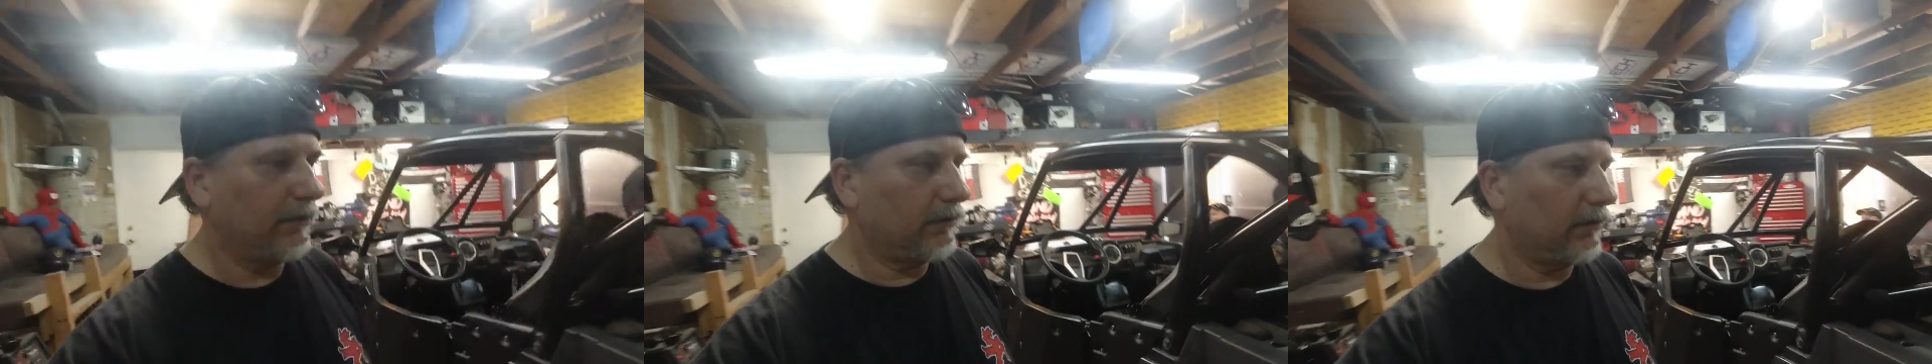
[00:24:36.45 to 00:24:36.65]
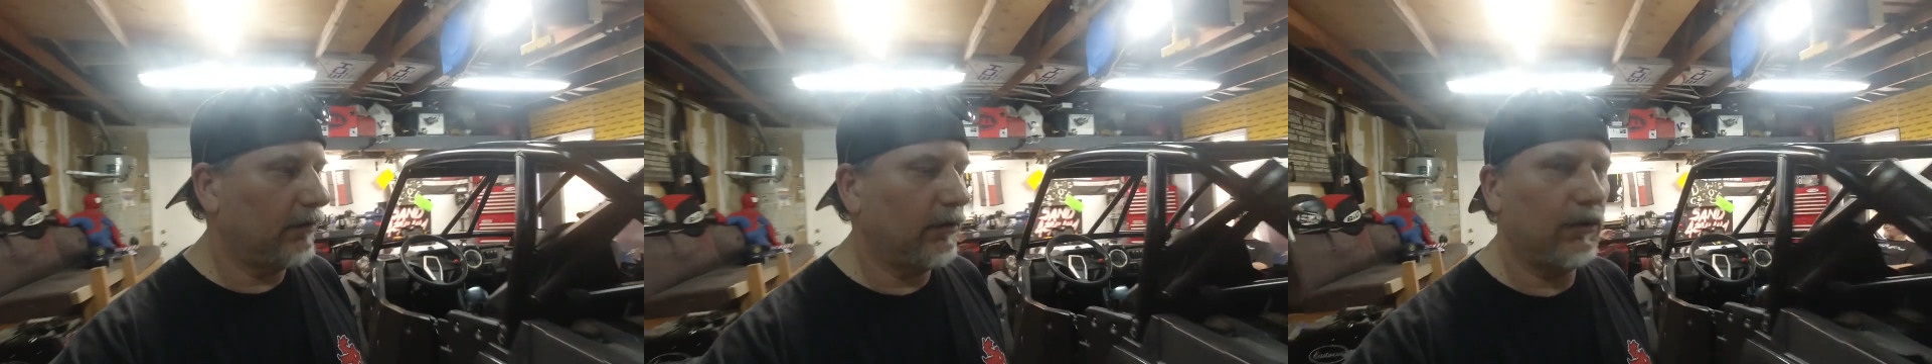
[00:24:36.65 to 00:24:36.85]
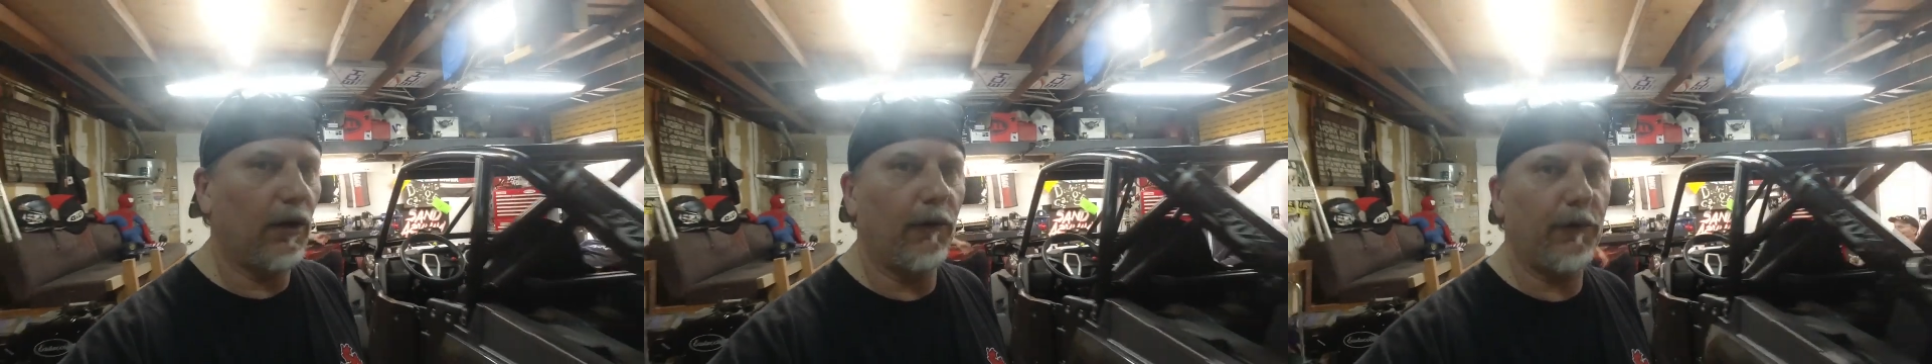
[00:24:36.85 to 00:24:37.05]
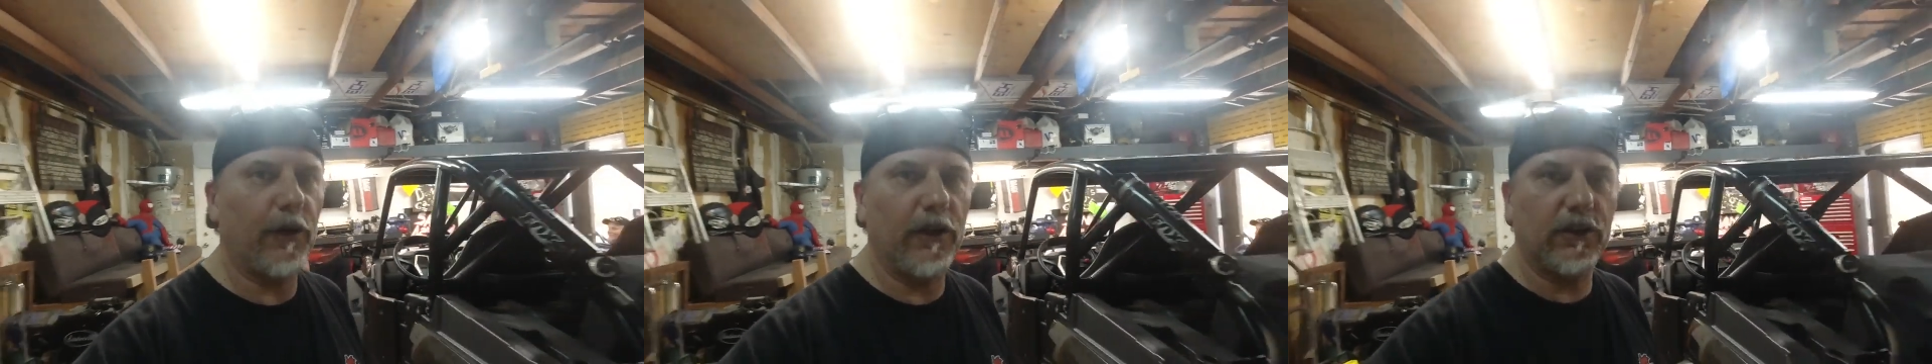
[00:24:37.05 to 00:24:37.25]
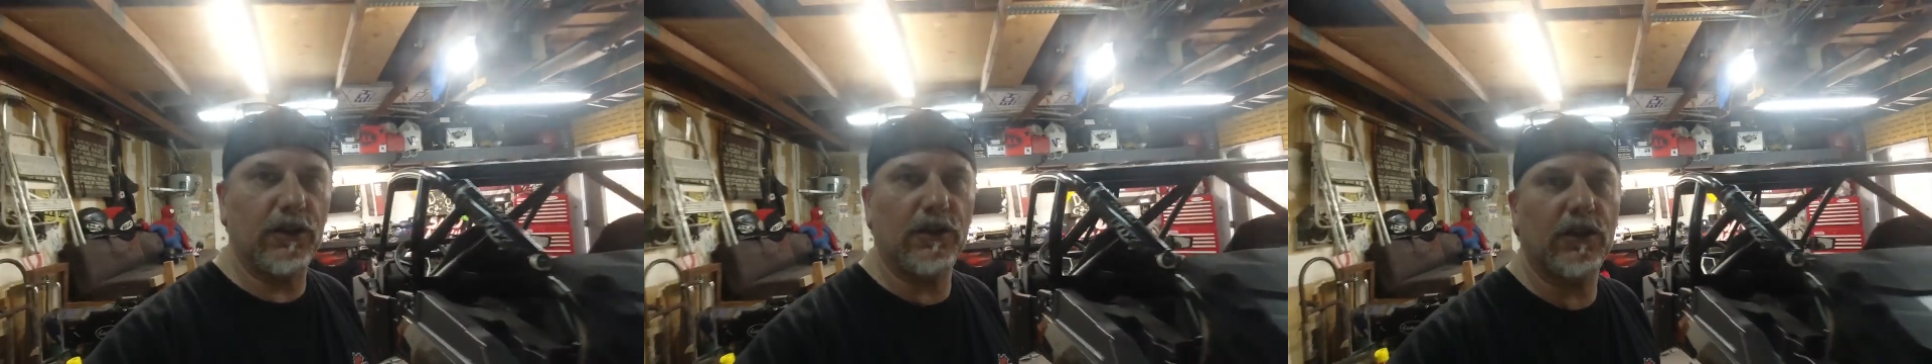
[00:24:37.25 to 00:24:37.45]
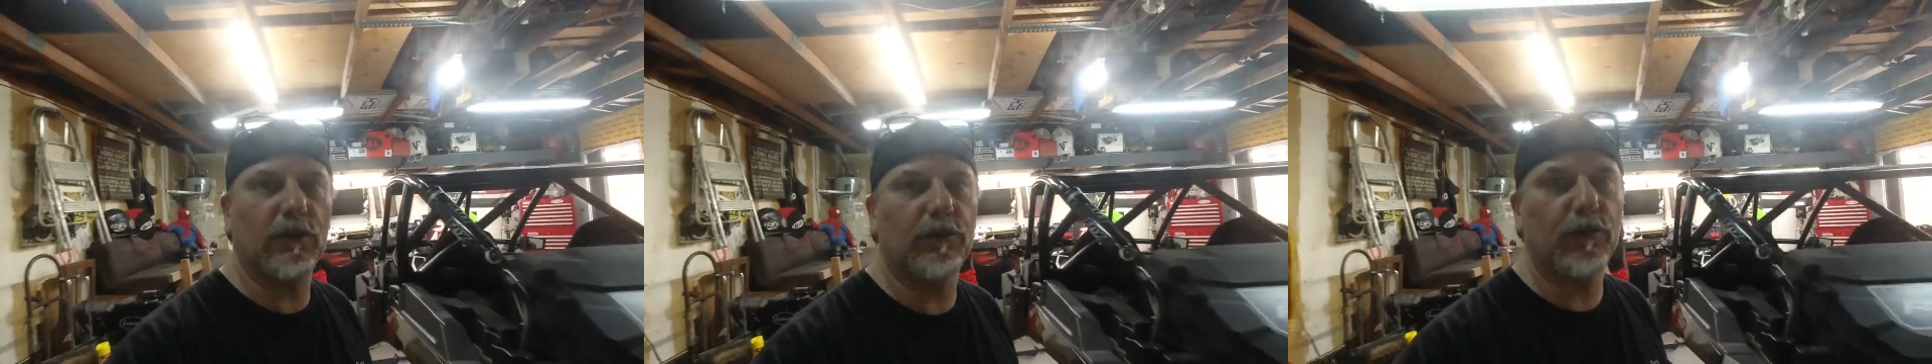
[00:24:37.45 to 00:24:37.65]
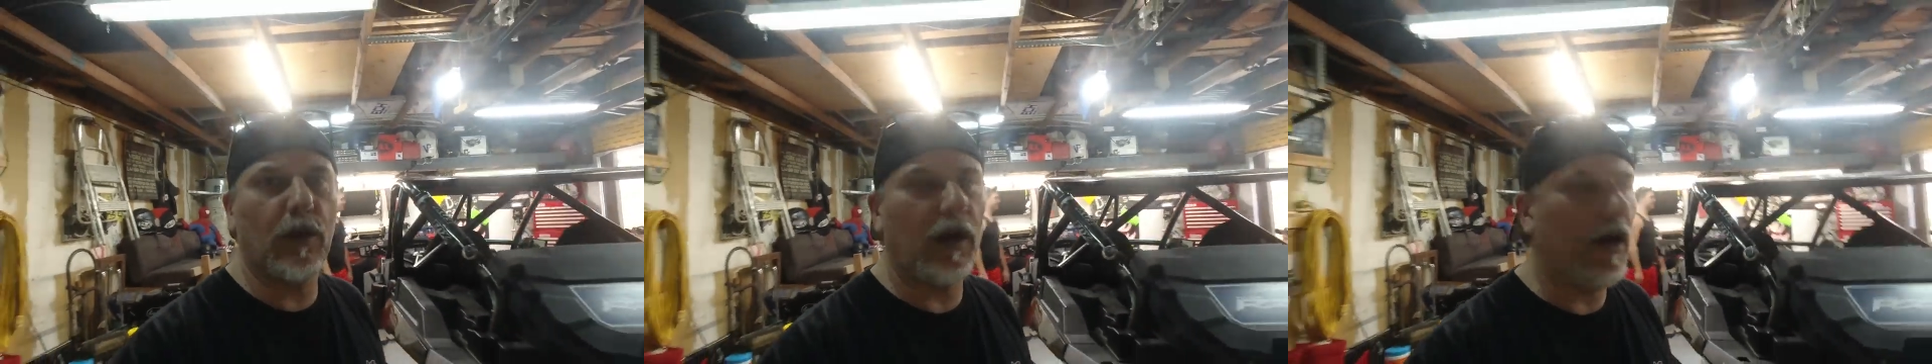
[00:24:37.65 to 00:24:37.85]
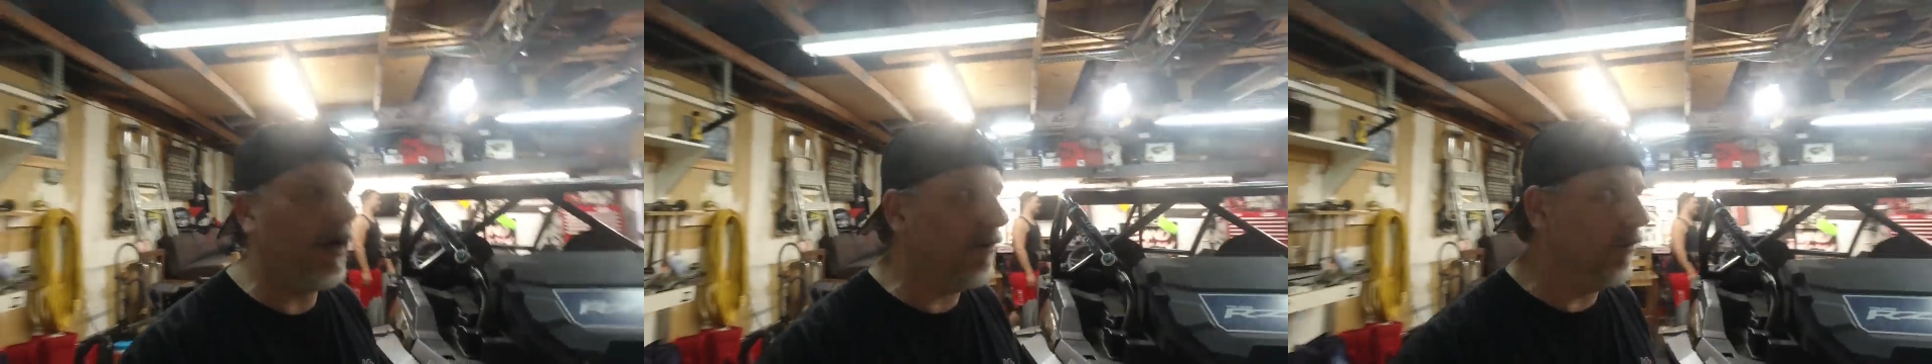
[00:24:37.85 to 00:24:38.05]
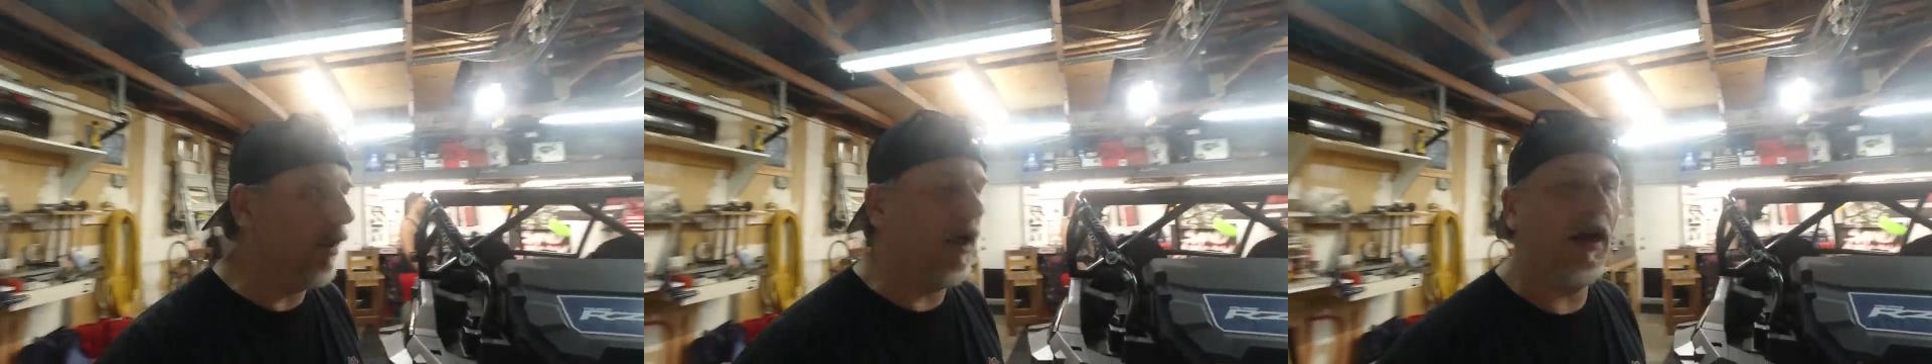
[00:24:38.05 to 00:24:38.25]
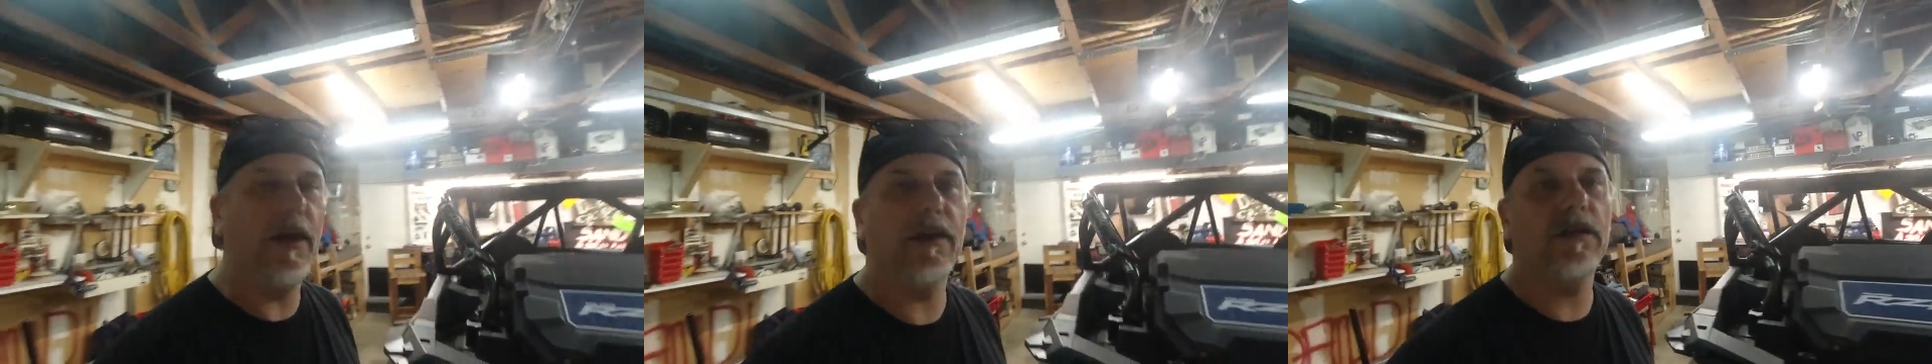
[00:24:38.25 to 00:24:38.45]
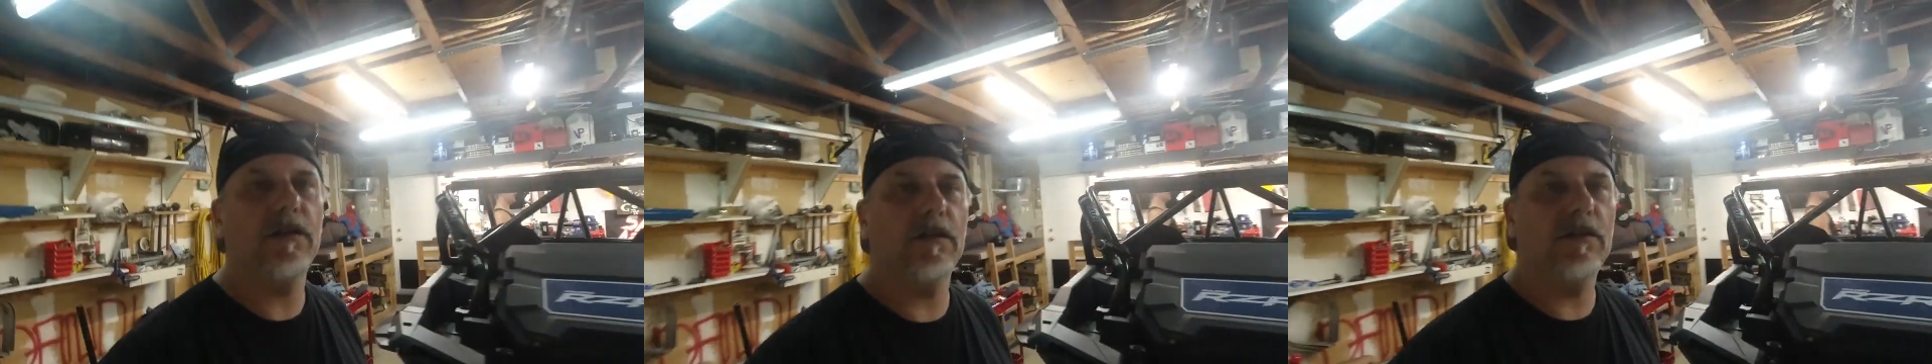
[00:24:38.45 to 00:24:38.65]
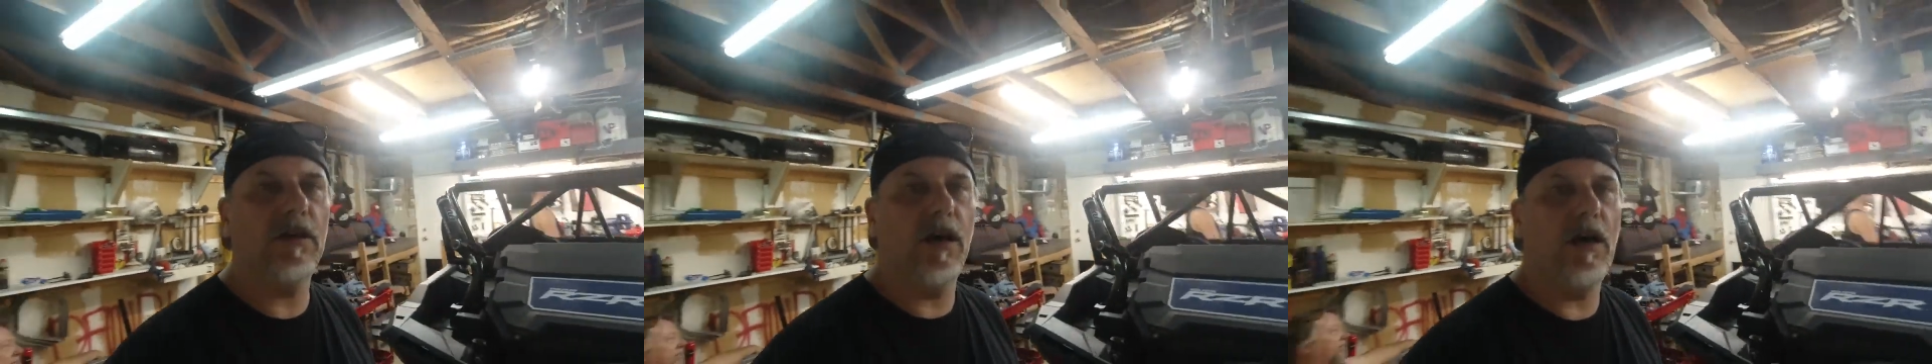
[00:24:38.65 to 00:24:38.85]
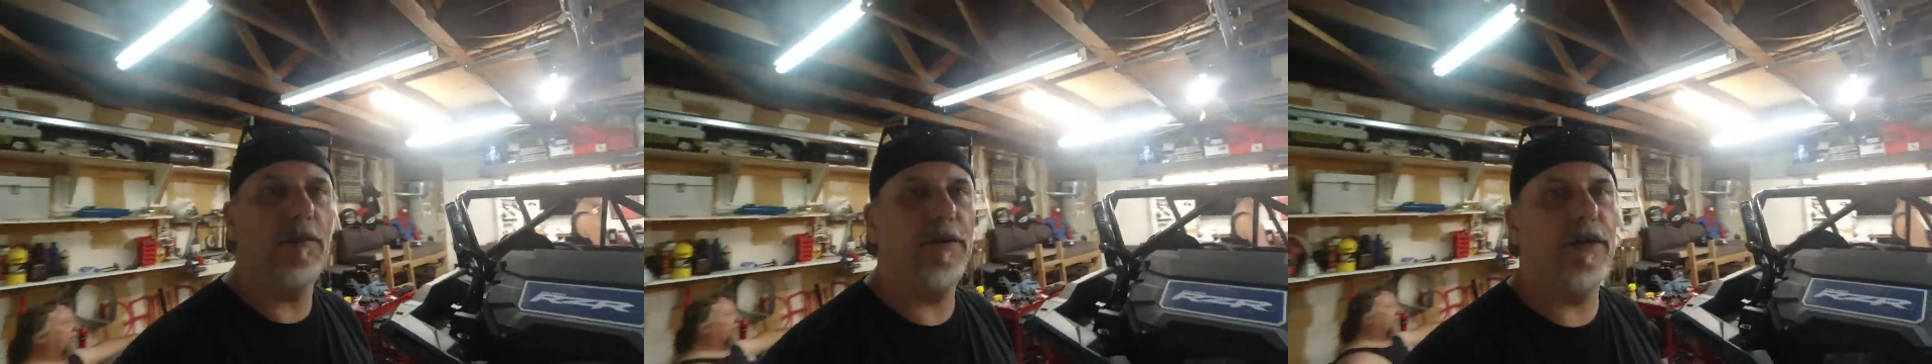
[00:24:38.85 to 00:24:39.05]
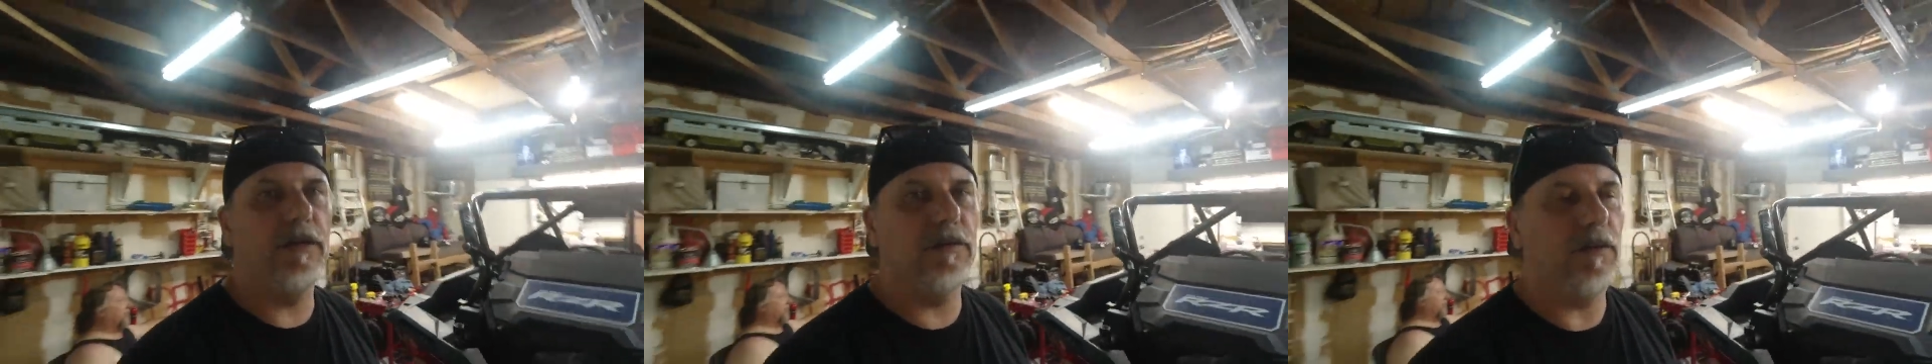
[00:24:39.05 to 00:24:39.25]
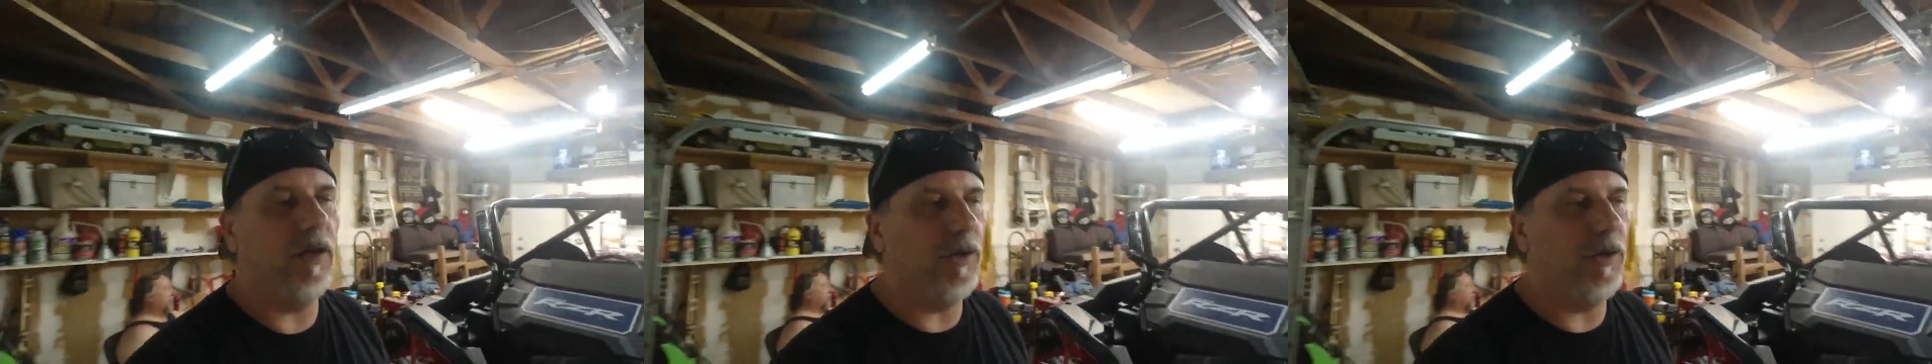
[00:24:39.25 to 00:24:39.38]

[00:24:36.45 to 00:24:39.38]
Don't forget to subscribe, like, comment,